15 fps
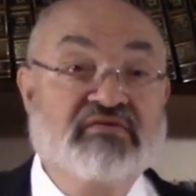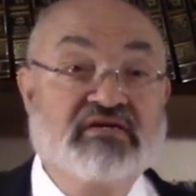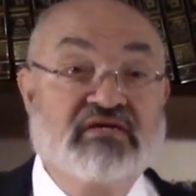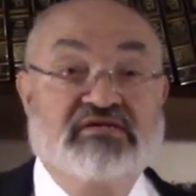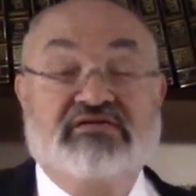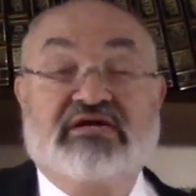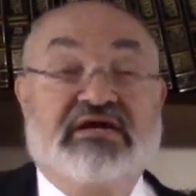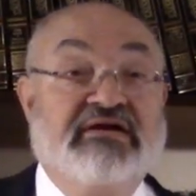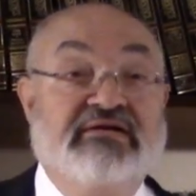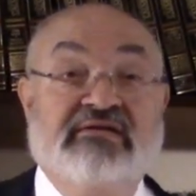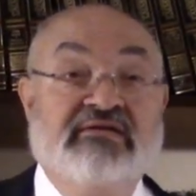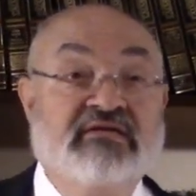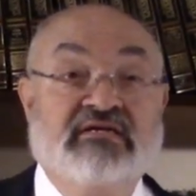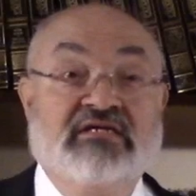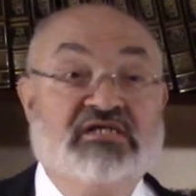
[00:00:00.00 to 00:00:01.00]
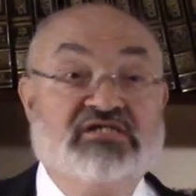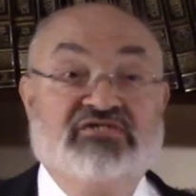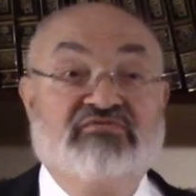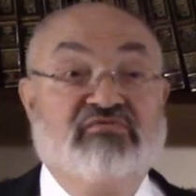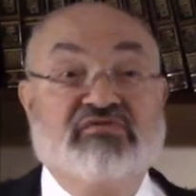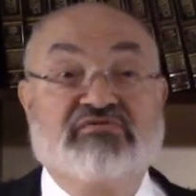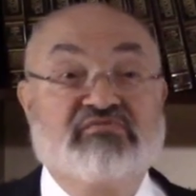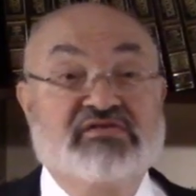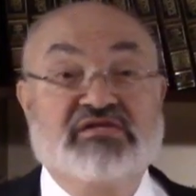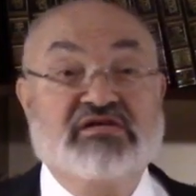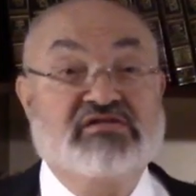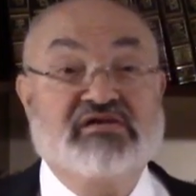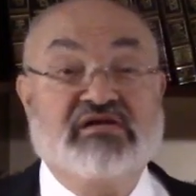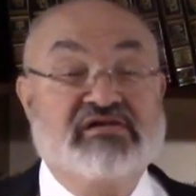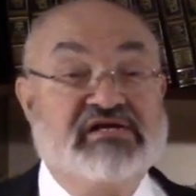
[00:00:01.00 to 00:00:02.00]
Let's say Shavuos was
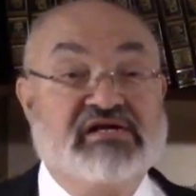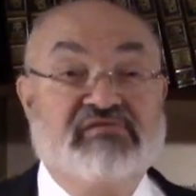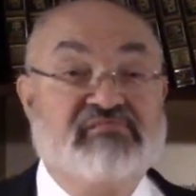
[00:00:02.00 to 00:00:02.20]
this the other day.